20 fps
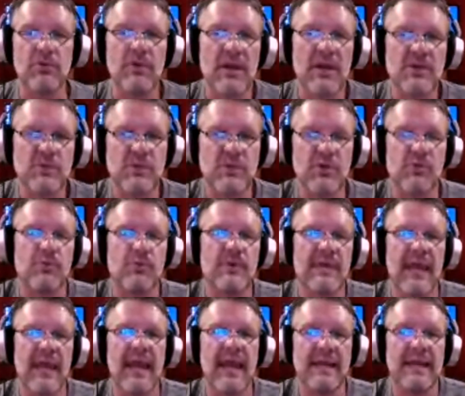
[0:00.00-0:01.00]
actually
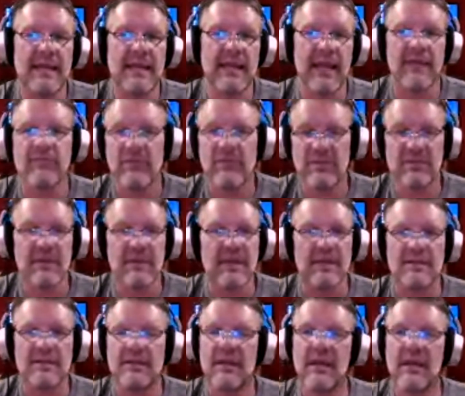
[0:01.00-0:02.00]
creating
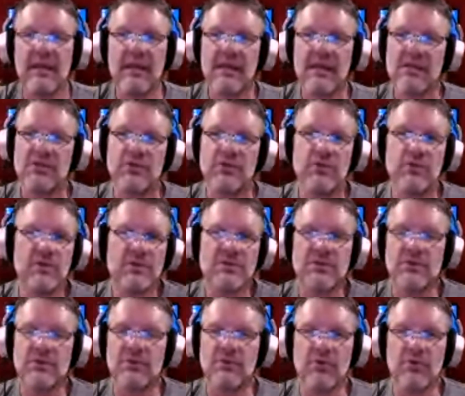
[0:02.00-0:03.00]
everything, and you can
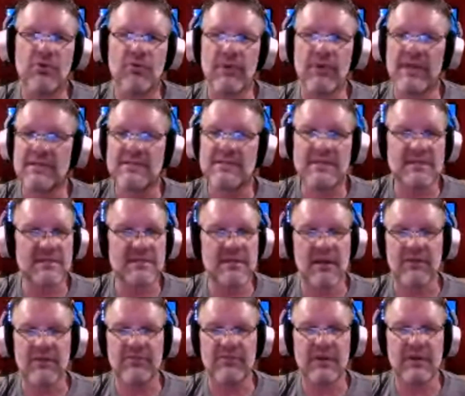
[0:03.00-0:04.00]
do crazy
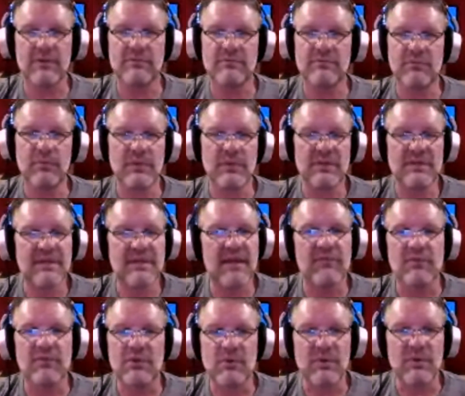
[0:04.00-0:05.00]
stuff that we could
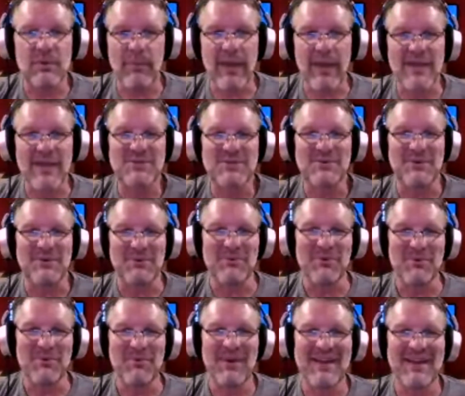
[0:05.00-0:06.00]
never do in the mastering
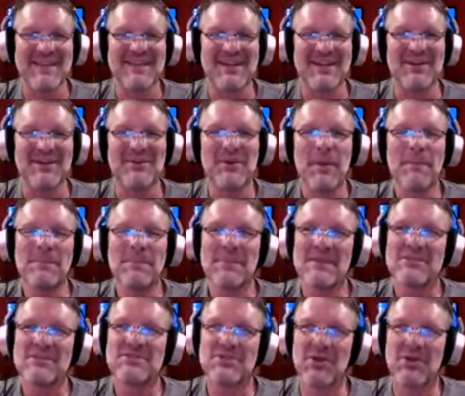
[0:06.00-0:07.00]
room, right?
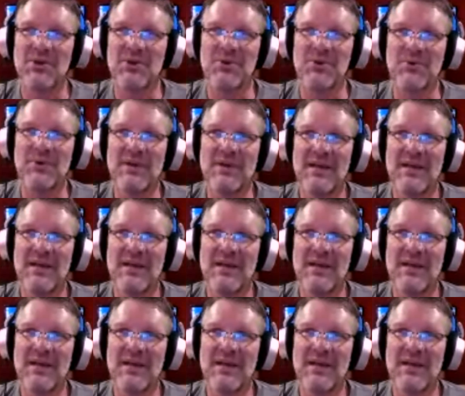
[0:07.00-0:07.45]
So